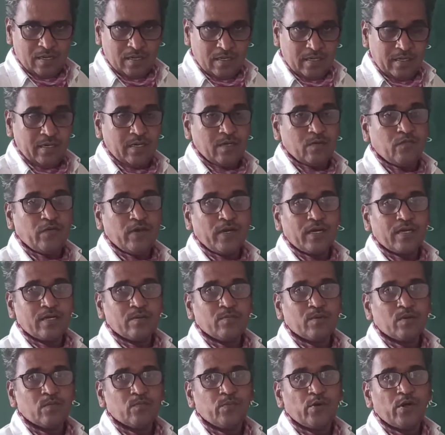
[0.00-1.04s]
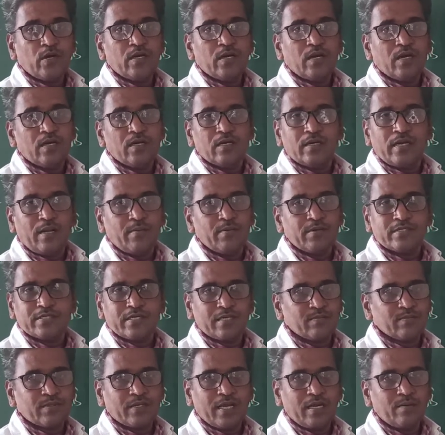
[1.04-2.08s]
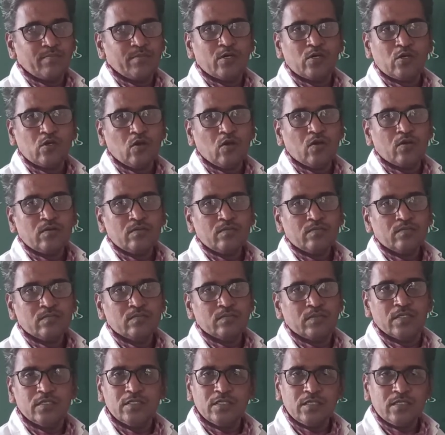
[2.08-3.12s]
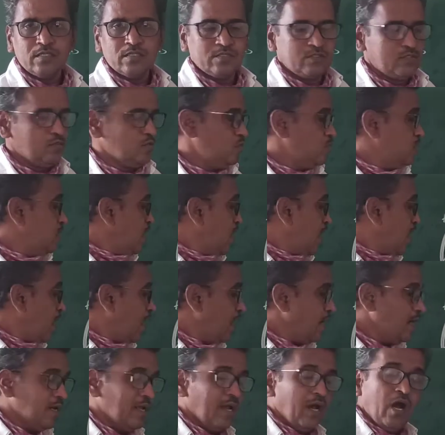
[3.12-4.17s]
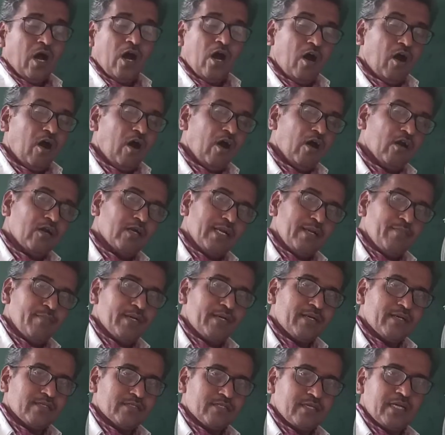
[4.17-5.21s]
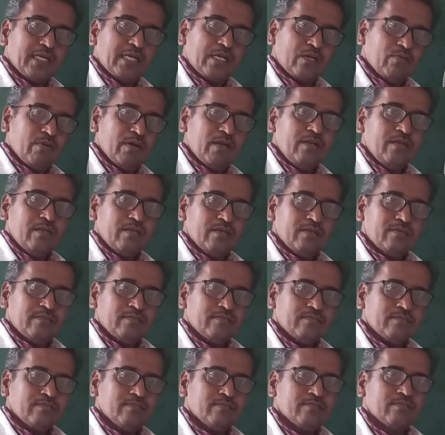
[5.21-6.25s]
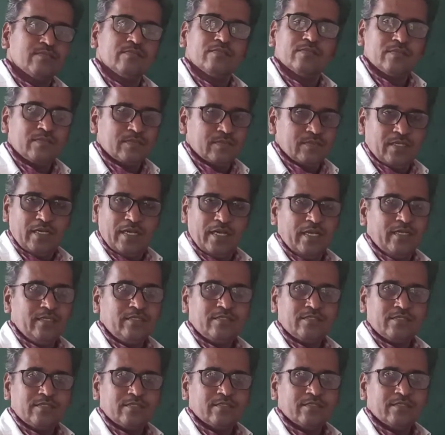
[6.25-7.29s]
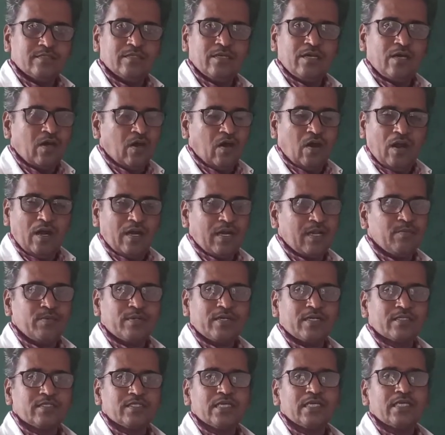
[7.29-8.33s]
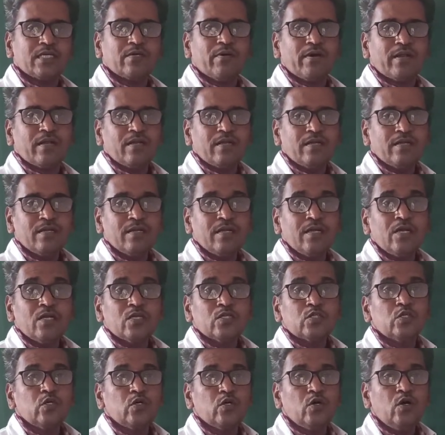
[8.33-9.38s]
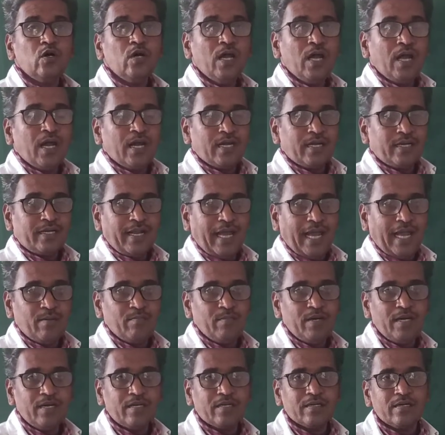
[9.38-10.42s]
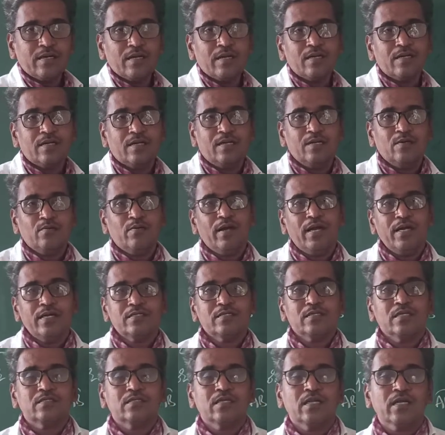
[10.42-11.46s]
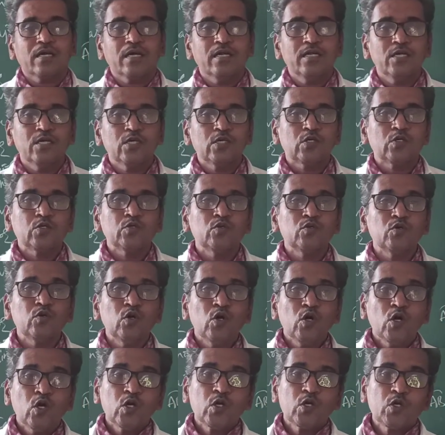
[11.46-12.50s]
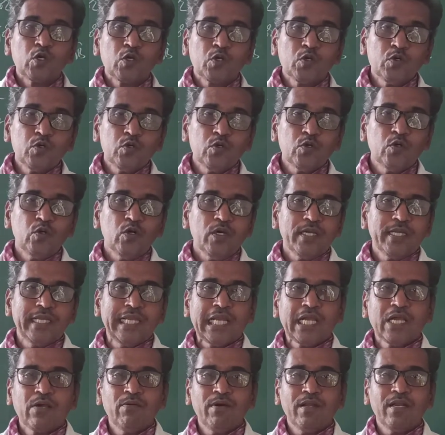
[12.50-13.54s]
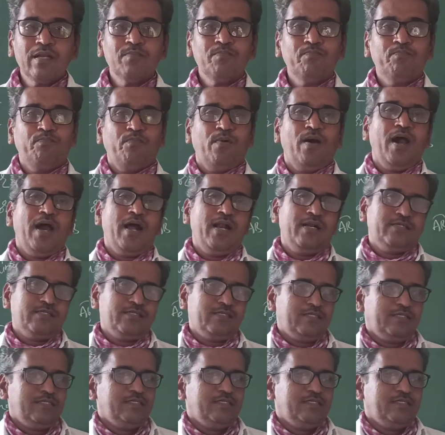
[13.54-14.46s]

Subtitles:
Infinite number of diameters can be drawn. And all diameters are equal. Yes, all diameters are equal. So diameter divides the circle into 2 equal parts.